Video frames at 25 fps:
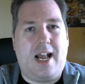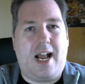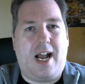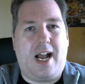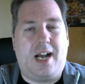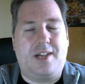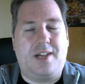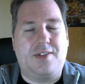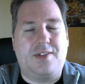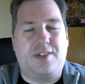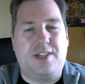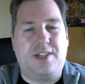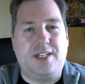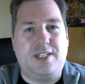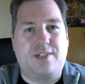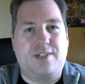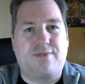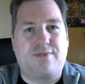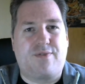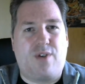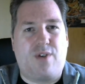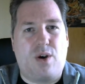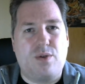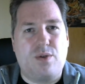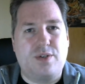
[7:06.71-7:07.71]
And these
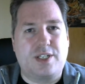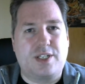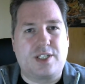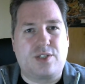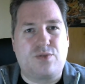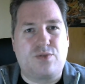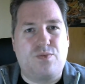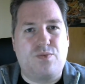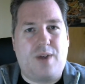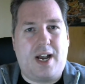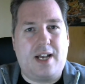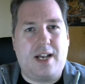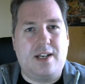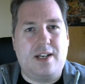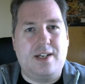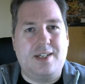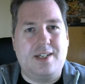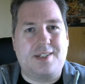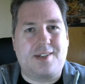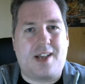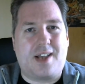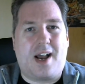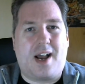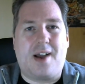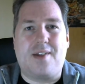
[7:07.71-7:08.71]
forest
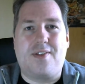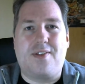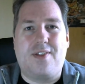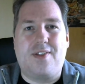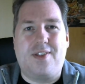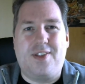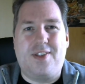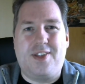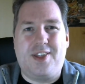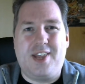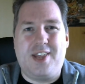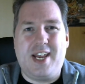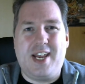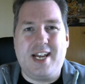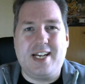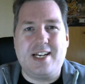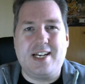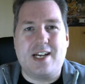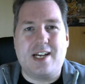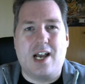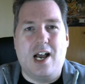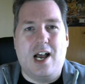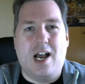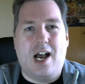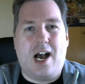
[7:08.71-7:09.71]
dwellers, I
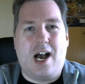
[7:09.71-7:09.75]
think,